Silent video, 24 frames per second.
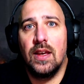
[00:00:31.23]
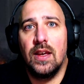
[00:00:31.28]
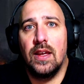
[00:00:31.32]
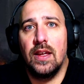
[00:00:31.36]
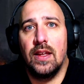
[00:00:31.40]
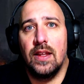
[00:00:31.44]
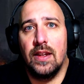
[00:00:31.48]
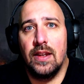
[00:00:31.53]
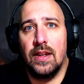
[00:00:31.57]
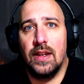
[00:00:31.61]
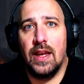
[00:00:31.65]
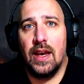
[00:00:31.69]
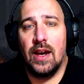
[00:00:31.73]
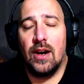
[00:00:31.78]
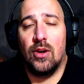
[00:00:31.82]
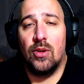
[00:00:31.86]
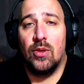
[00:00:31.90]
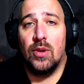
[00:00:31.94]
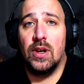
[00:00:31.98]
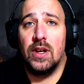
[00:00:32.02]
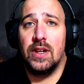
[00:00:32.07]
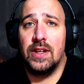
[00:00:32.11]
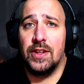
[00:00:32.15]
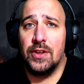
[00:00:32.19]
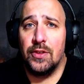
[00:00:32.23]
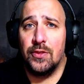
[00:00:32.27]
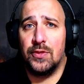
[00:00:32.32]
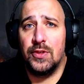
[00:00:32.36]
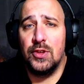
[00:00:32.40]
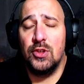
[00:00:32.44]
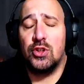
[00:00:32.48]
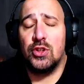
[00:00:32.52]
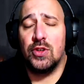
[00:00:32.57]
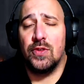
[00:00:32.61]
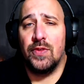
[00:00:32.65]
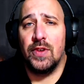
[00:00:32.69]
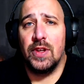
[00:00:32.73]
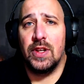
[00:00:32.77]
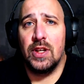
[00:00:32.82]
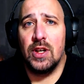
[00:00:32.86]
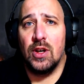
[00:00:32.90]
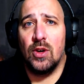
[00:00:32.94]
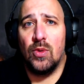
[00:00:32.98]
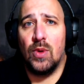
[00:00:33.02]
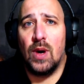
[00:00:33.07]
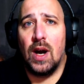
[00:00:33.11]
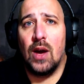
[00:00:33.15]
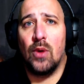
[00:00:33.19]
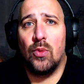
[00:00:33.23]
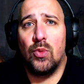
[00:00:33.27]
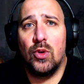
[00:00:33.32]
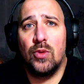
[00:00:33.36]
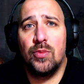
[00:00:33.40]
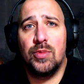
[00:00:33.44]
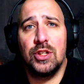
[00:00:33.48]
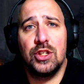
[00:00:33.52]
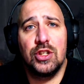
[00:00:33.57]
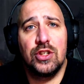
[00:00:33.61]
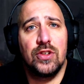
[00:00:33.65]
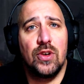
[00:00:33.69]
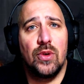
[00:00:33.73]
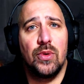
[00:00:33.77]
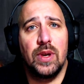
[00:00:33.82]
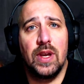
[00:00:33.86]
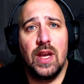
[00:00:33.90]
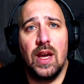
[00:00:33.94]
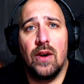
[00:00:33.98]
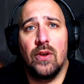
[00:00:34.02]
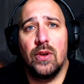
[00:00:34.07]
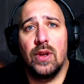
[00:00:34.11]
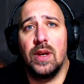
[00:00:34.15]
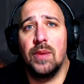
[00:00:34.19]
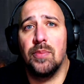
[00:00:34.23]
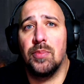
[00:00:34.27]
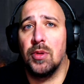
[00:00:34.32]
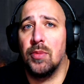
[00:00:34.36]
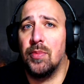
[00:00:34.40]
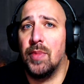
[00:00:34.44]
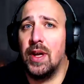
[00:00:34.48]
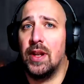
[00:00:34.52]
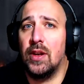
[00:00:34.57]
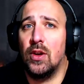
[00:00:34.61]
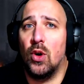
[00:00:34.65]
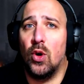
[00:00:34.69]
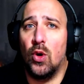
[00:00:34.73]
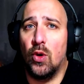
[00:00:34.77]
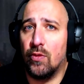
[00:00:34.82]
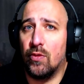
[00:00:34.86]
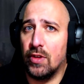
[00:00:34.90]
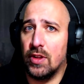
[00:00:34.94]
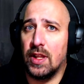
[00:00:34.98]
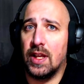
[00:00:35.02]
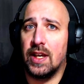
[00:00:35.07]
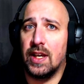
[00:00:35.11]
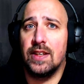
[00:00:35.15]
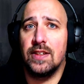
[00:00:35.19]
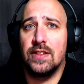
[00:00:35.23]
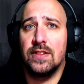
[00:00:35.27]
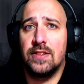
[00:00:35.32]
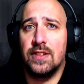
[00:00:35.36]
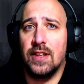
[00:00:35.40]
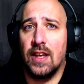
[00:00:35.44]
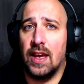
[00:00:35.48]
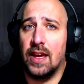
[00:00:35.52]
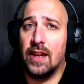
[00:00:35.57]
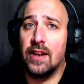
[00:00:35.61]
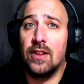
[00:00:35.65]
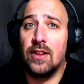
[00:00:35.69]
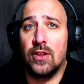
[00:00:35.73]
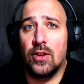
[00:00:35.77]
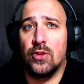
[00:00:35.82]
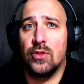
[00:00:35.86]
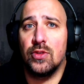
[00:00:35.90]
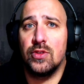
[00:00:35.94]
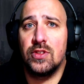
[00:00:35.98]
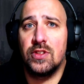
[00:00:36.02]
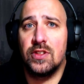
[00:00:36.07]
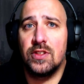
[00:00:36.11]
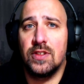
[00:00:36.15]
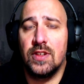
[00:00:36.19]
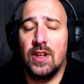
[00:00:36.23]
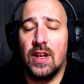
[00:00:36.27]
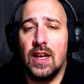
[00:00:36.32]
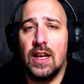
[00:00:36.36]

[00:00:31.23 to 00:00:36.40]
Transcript: Now, in a future video, I will be showing how to implement overlays and alerts,